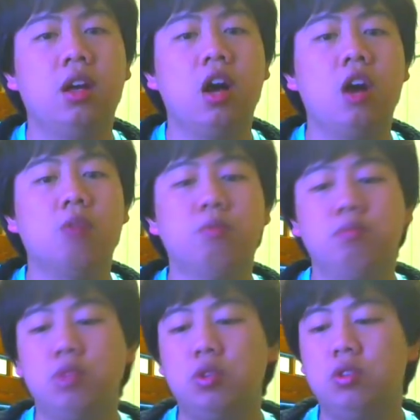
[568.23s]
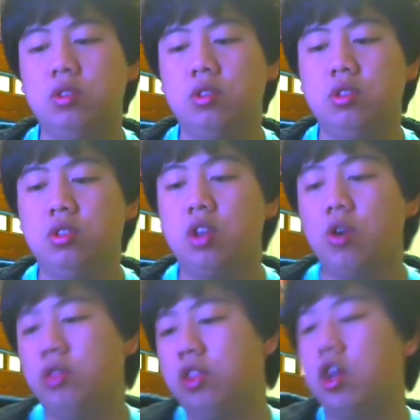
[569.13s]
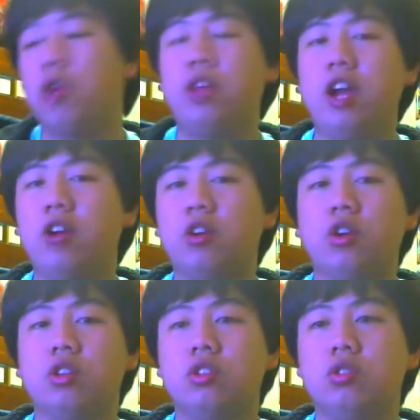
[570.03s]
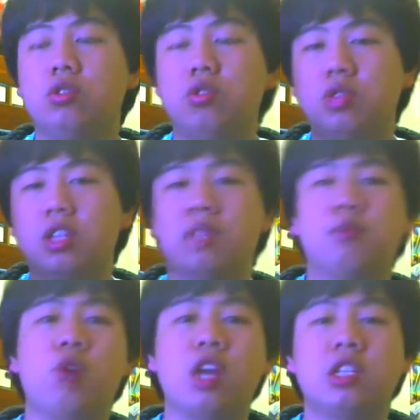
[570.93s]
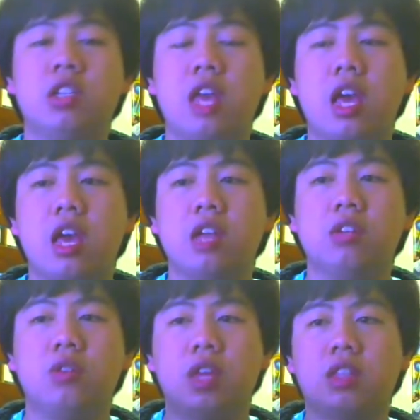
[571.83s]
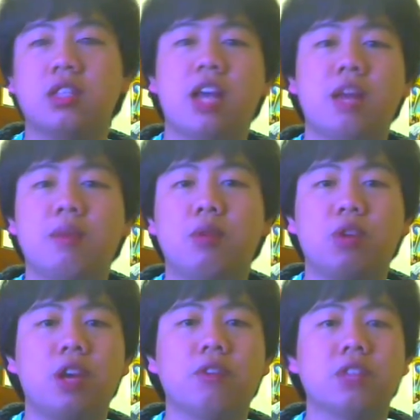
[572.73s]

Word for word: oh, you go there in order to do this quest and to get this item and whatever.